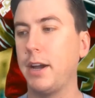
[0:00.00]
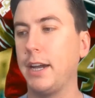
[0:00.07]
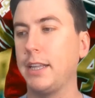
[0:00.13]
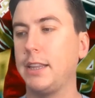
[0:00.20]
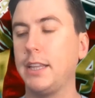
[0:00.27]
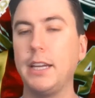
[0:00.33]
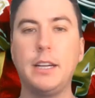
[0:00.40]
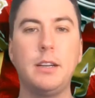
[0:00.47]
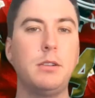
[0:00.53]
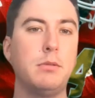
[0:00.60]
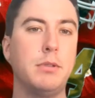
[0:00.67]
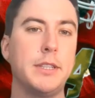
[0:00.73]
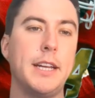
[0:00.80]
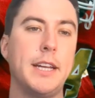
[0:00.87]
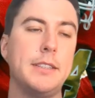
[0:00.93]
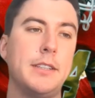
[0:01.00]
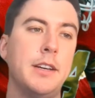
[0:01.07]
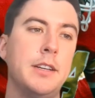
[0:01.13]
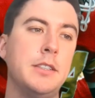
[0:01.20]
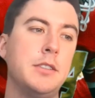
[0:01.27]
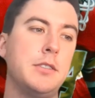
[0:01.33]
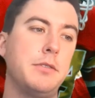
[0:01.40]
I think what that
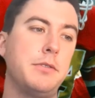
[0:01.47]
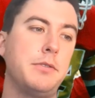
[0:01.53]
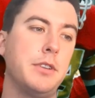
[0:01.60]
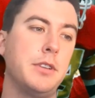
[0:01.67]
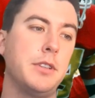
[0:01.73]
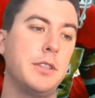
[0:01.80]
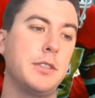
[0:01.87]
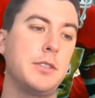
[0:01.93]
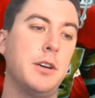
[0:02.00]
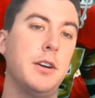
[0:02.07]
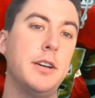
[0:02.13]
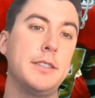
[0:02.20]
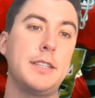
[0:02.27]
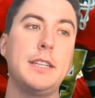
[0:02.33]
does for the Stars,